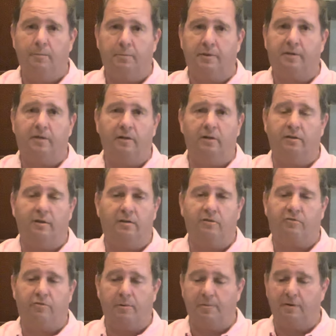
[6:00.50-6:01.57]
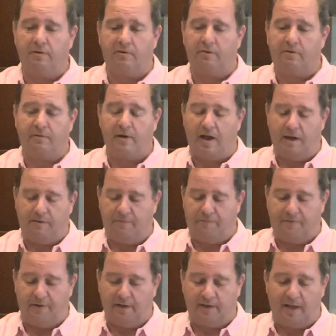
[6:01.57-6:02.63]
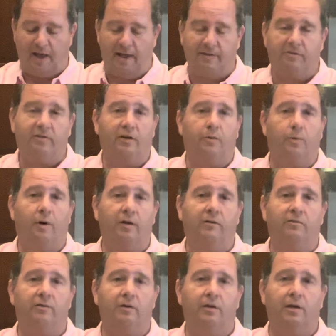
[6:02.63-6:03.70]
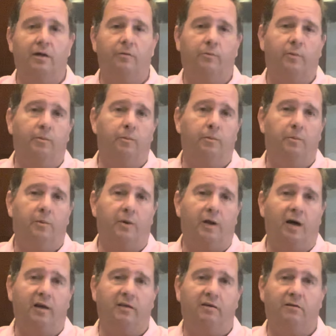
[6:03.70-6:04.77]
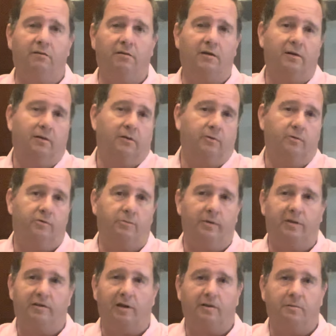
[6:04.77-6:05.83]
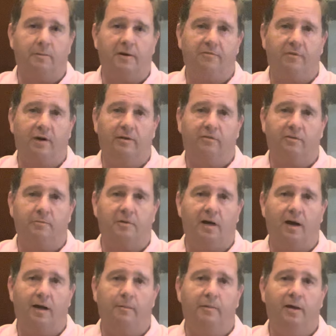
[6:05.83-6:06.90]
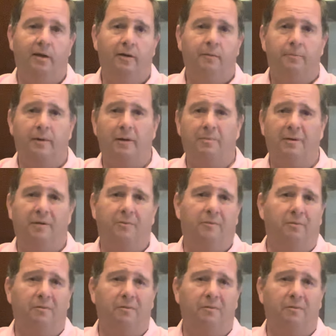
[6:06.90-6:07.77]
but the distributors have had fantastic ones. And what I can do is reach out to my friend sometime. Maybe